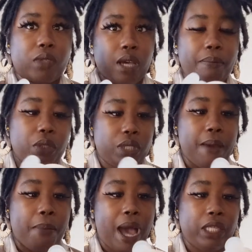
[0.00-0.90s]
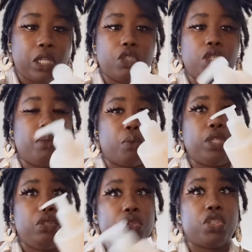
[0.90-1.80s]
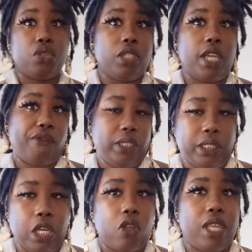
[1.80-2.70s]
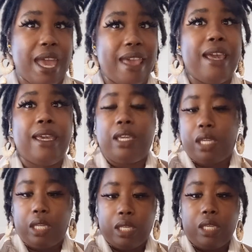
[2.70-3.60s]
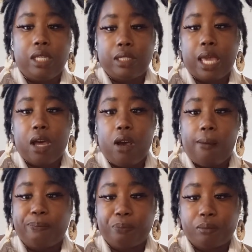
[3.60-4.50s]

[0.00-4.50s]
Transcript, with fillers: a built-in body lotion but when you use it you can definitely tell that it is um,